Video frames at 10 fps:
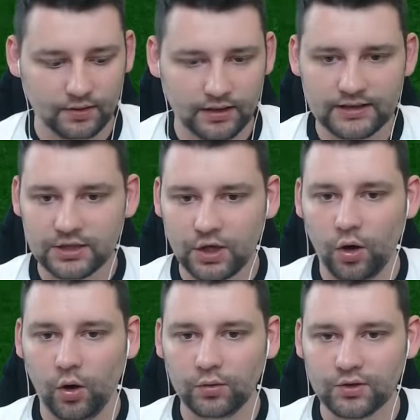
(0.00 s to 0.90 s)
Let's just go
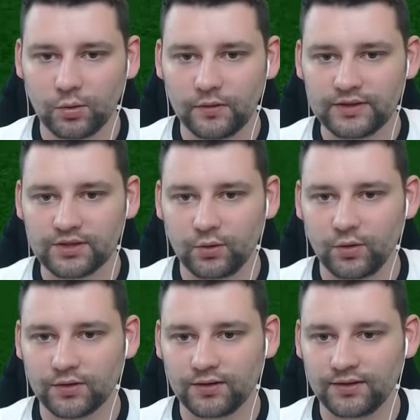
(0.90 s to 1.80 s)
old school with a
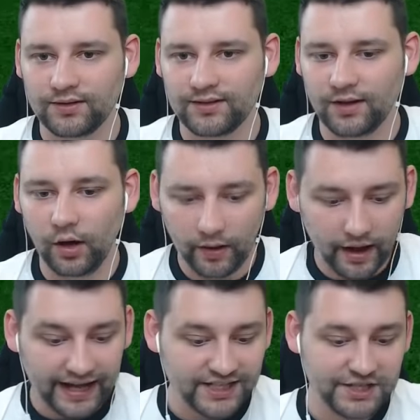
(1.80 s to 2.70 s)
sword. Oh, I
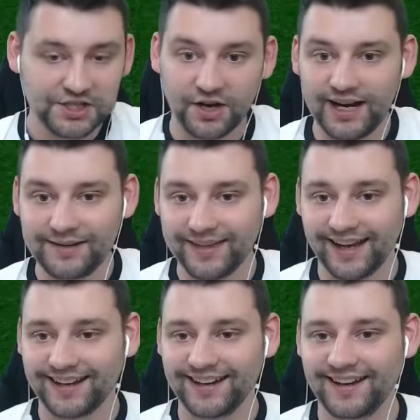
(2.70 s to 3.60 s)
actually shot him then.